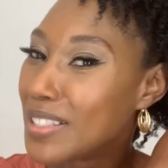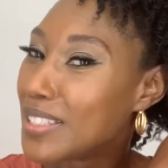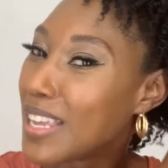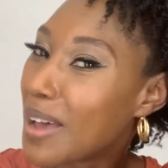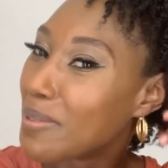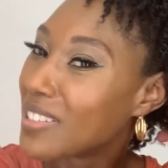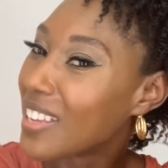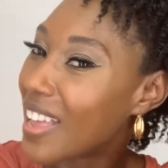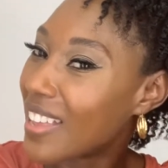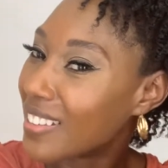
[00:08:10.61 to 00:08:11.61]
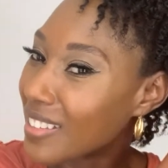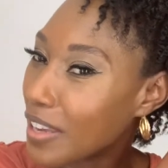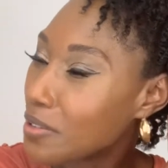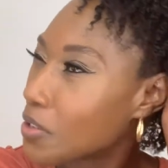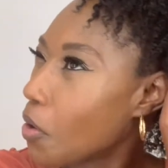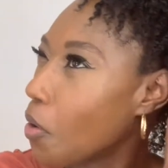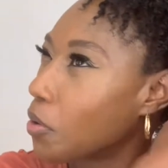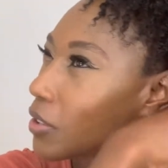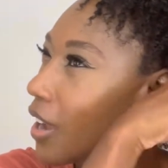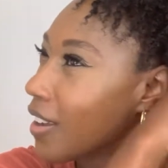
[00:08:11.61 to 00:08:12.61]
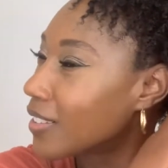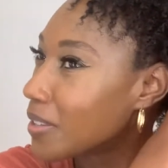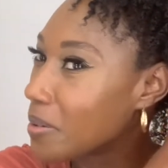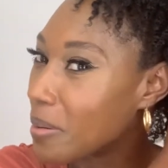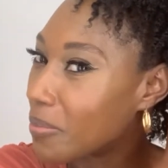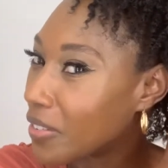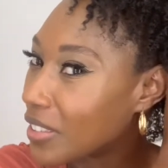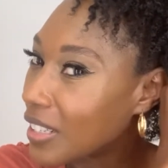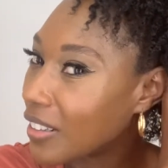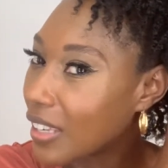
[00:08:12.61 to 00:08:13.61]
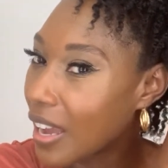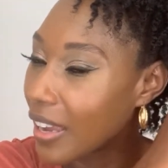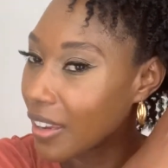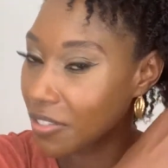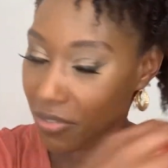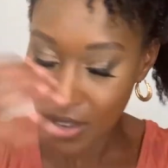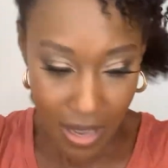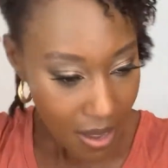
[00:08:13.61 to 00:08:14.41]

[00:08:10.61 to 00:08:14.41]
damaged ends. I used to hold on to them for dear life.